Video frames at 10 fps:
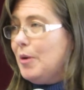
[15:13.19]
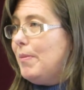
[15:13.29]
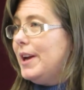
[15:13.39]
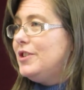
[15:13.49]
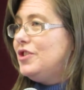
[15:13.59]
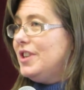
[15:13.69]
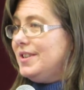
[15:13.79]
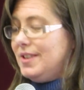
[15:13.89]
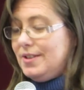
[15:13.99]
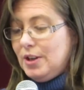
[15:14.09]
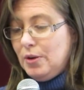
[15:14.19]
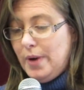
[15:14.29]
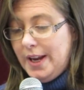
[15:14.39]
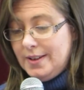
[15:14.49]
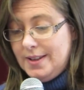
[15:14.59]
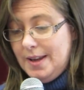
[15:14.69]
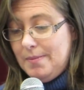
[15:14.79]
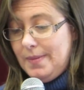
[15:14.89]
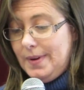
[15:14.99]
But Jesus corrects them.